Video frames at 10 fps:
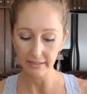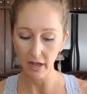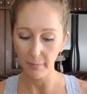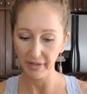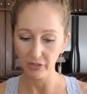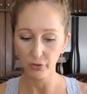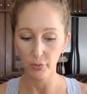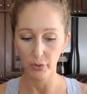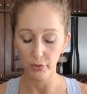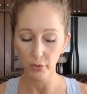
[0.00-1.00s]
coming
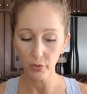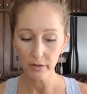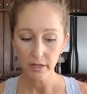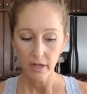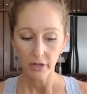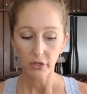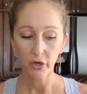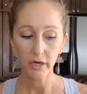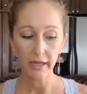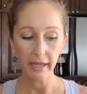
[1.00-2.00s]
through, you're
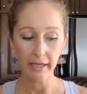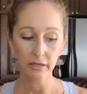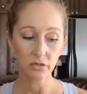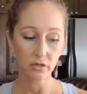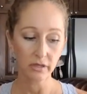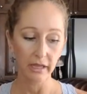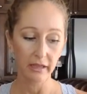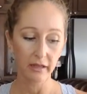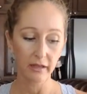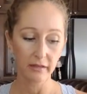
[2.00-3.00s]
going to handle
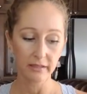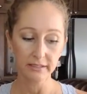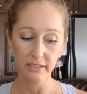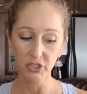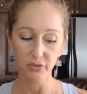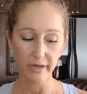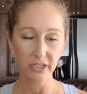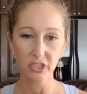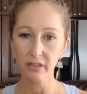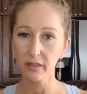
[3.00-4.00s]
the
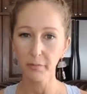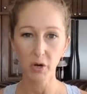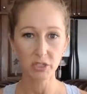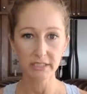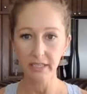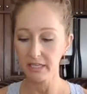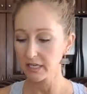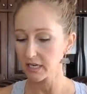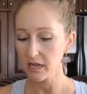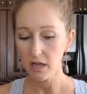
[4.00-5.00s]
situation, the
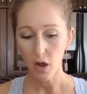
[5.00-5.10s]
person,